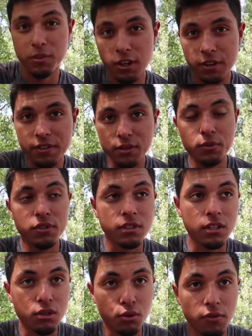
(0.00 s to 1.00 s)
Sorry if this was
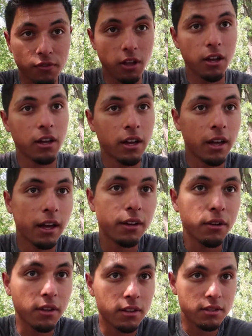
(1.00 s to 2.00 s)
a short vlog. I
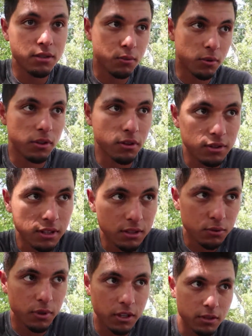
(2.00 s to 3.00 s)
know that this is one of those
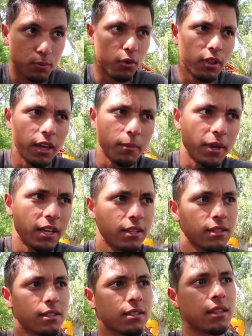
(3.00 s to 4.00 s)
things where it's more like
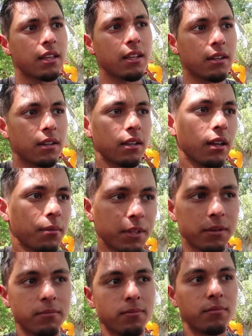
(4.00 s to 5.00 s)
maintenance than, I
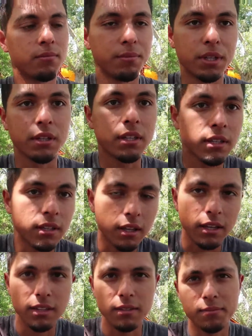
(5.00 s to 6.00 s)
mean, building and
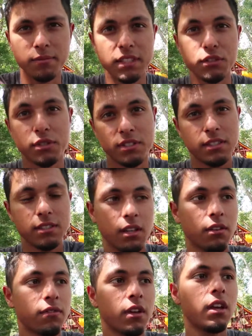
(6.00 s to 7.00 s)
like interesting
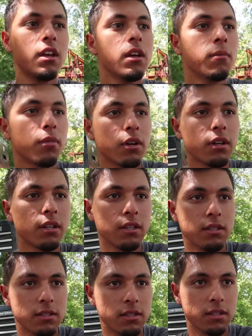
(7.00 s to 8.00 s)
stuff. But
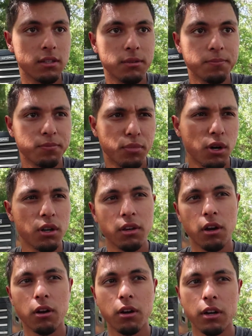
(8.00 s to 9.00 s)
it's still part of the
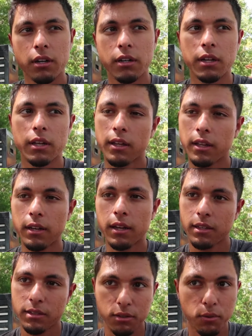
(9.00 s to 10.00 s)
car and
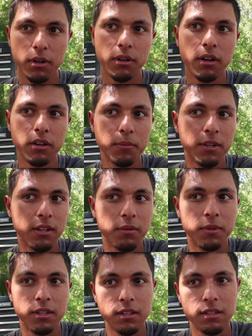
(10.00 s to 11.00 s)
I still want to document it
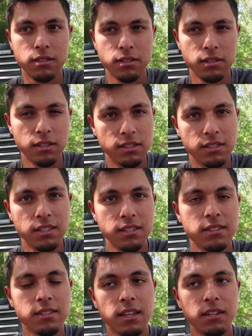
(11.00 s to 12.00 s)
because it is
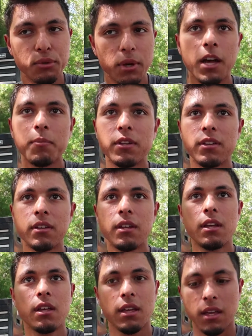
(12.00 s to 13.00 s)
things that do happen.
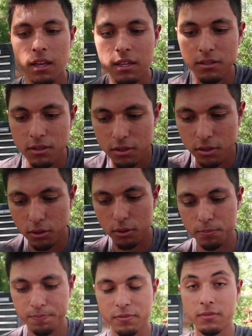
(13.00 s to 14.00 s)
And so,